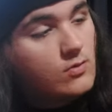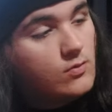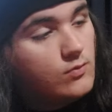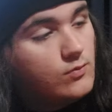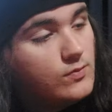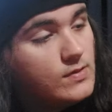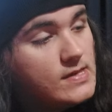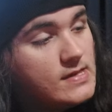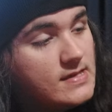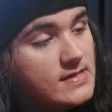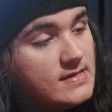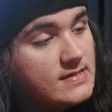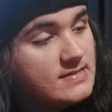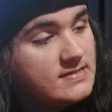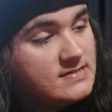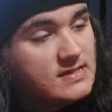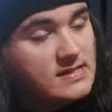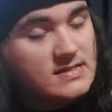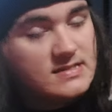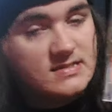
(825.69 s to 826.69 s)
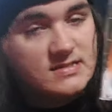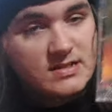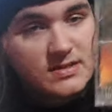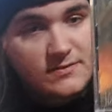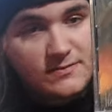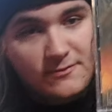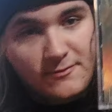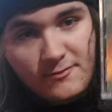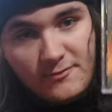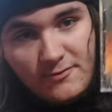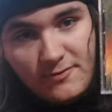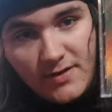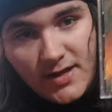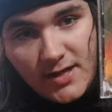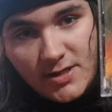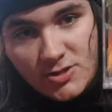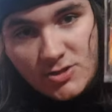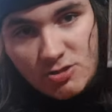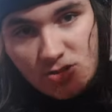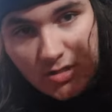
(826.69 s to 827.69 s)
Weakest is the
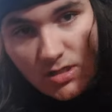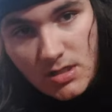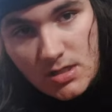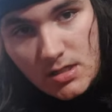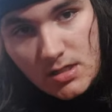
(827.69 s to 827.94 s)
Flesh.